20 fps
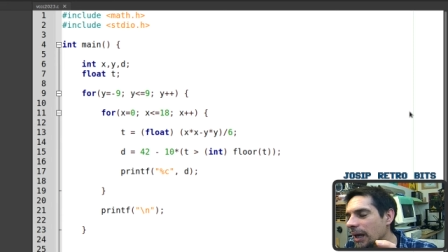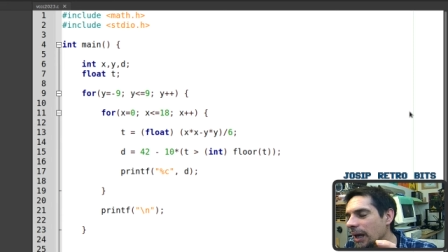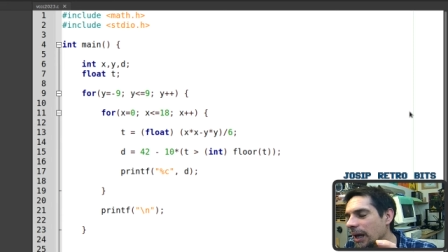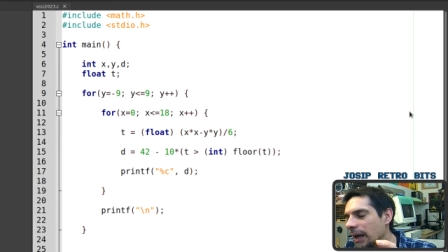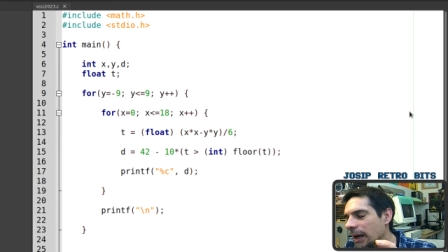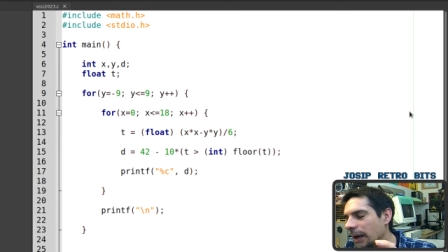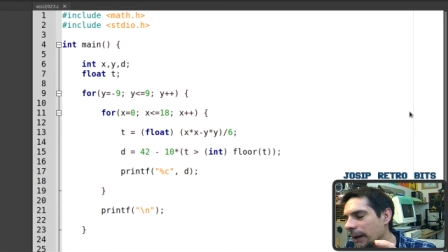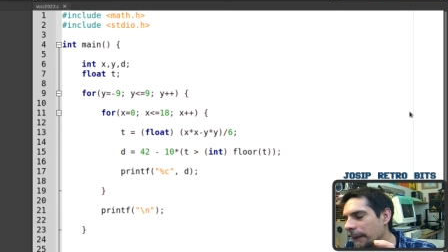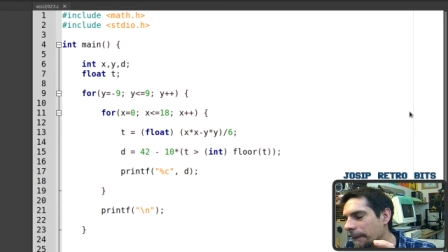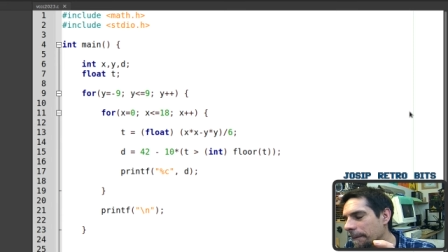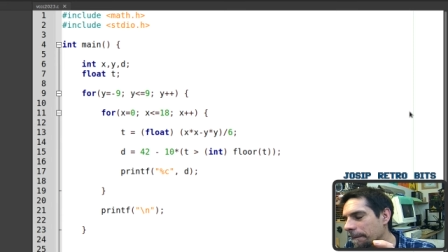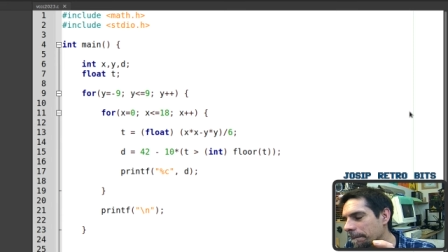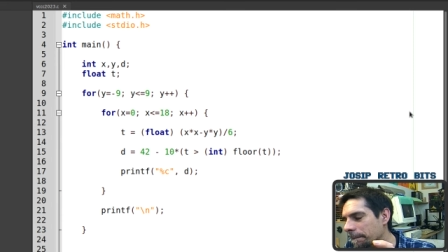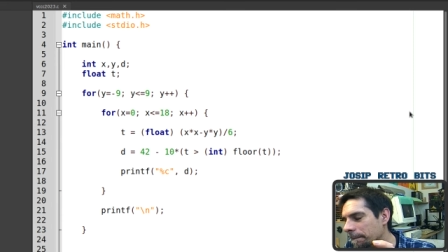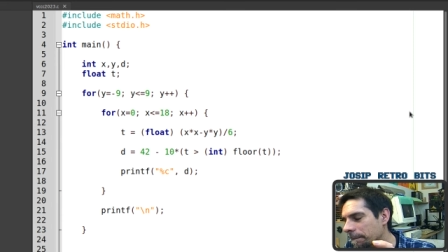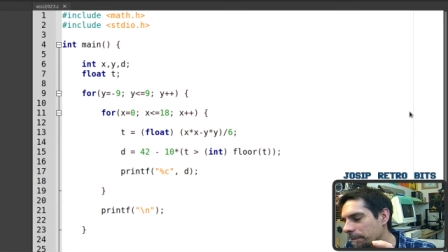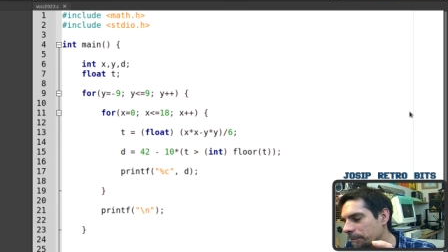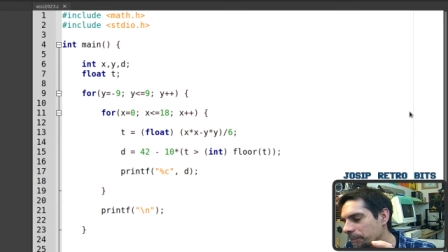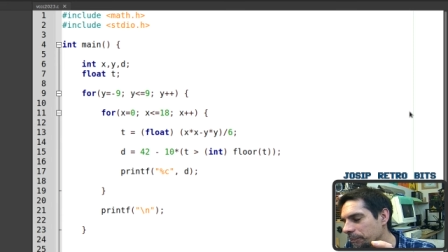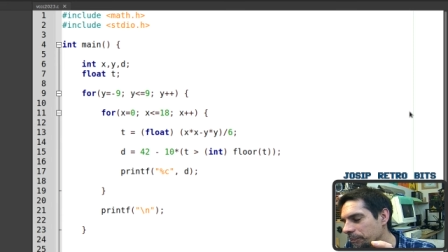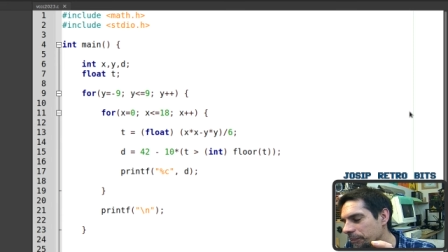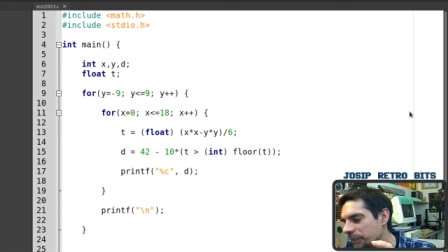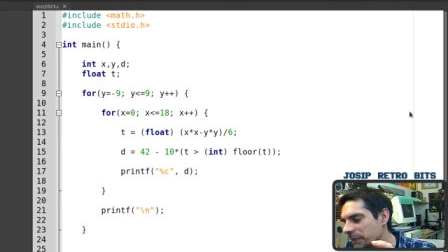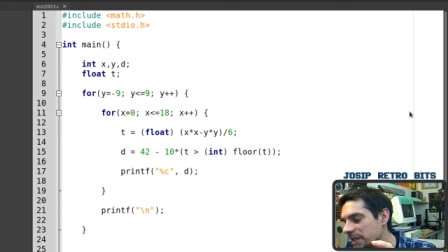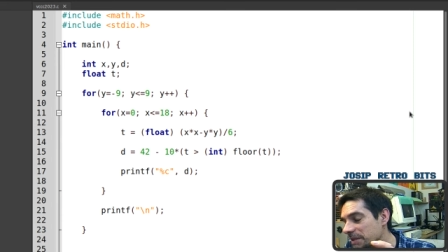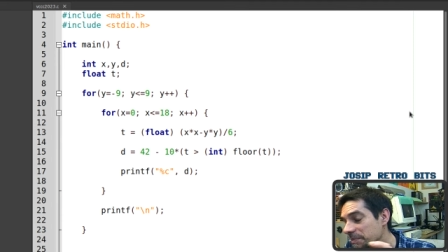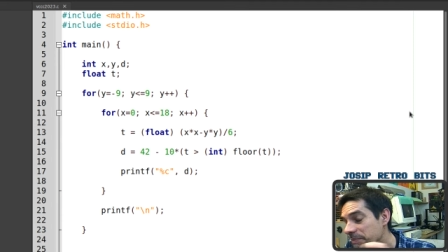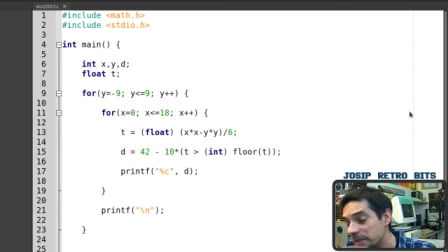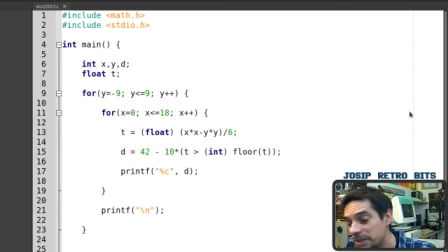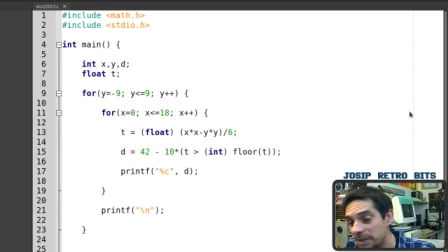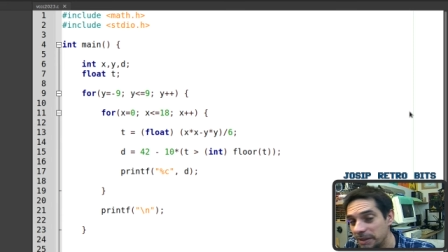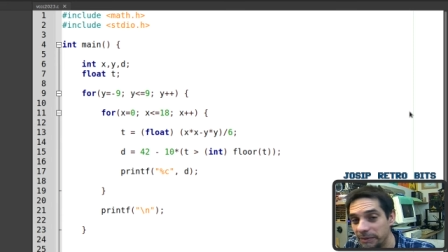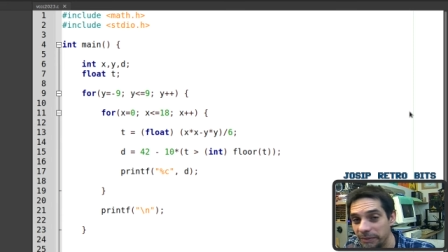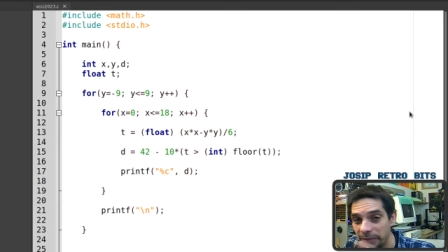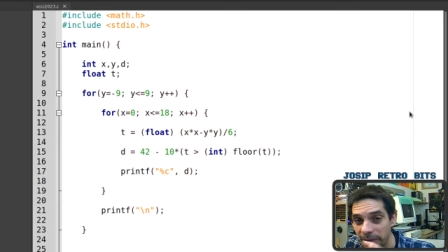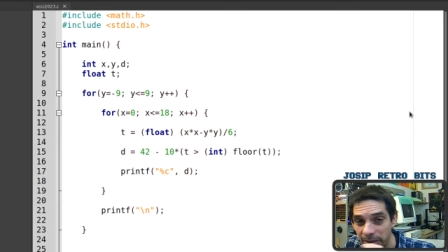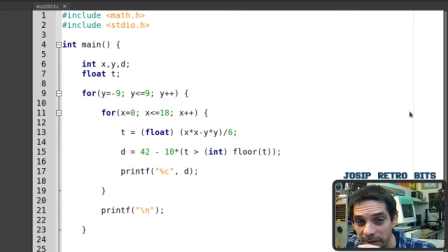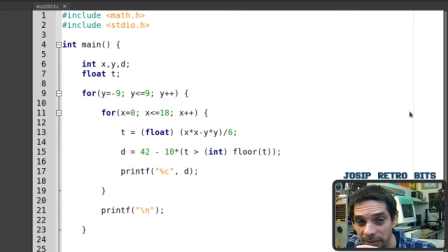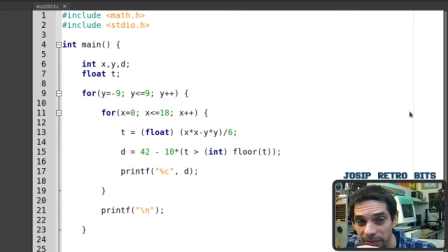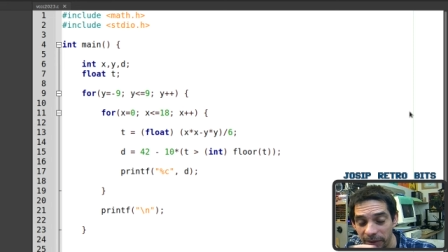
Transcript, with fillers: um, specific